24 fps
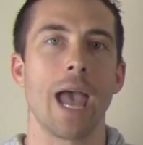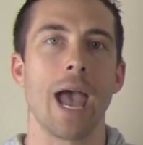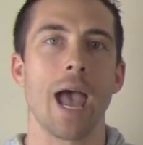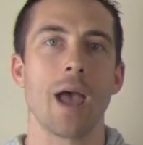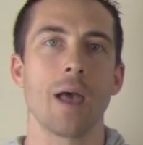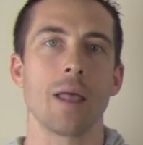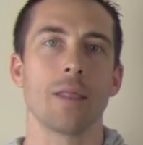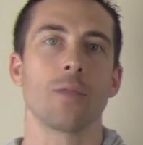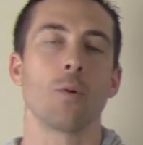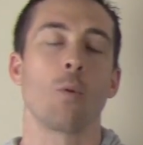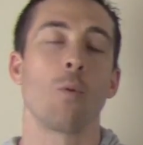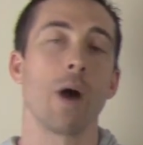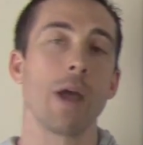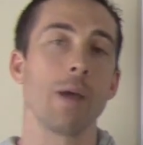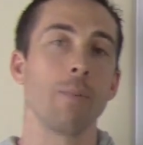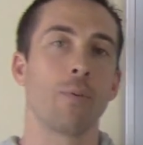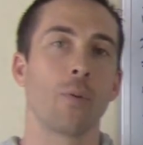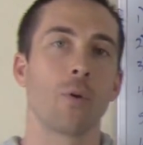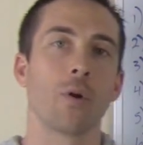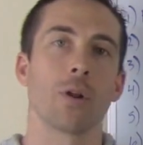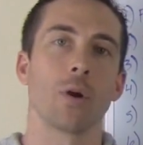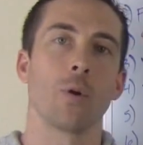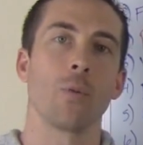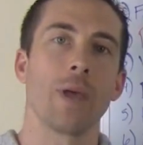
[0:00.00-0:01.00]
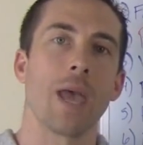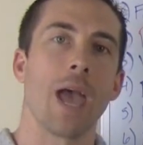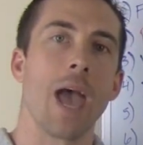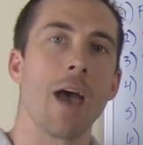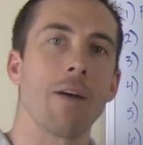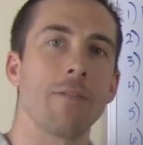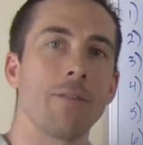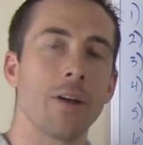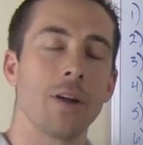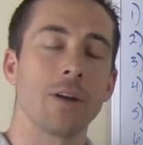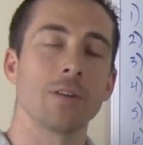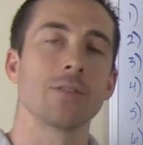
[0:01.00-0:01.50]
at the whiteboard that we
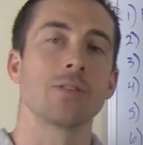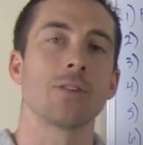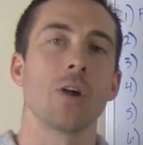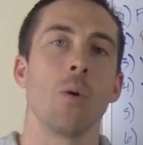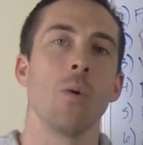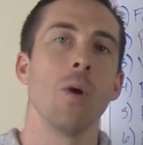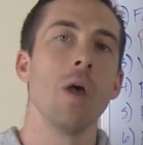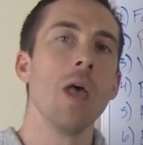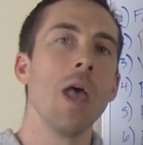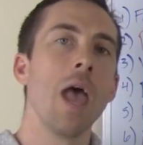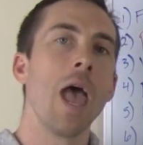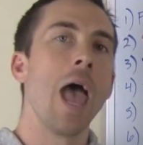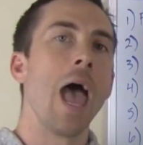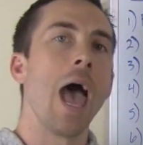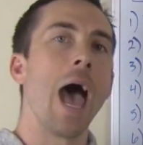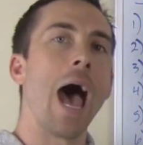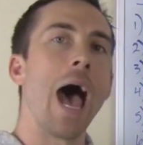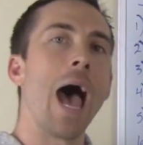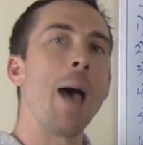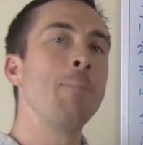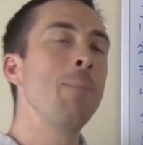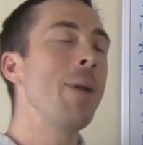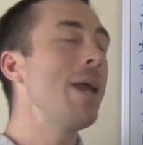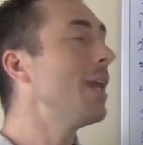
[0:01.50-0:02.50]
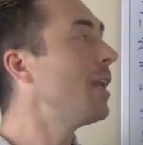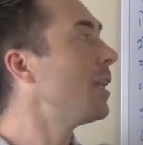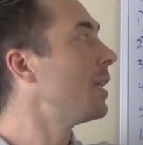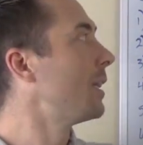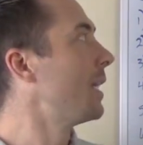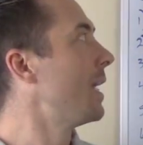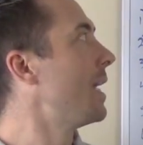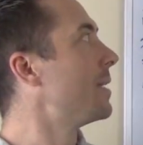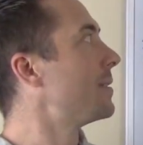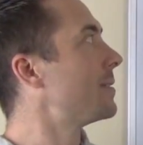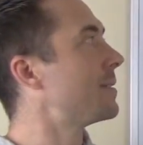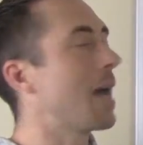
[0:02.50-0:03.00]
have here. So I made a
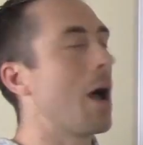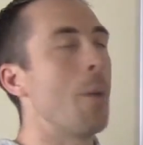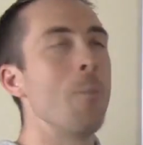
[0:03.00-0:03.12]
list.